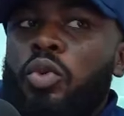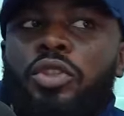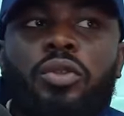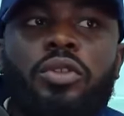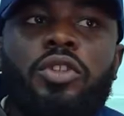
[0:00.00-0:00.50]

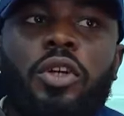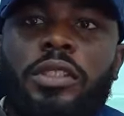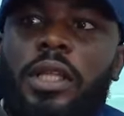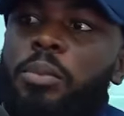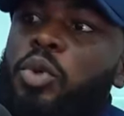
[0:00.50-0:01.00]
we should
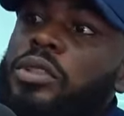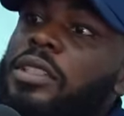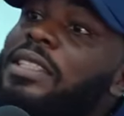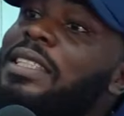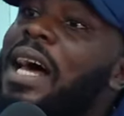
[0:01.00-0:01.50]

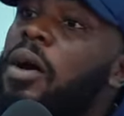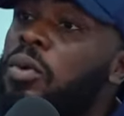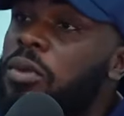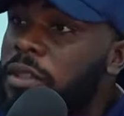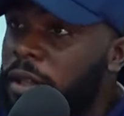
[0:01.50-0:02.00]
juxtapose the
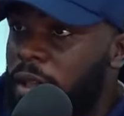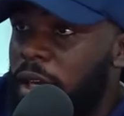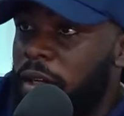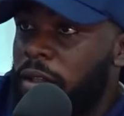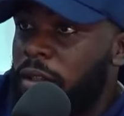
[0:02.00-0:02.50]
sound, yeah,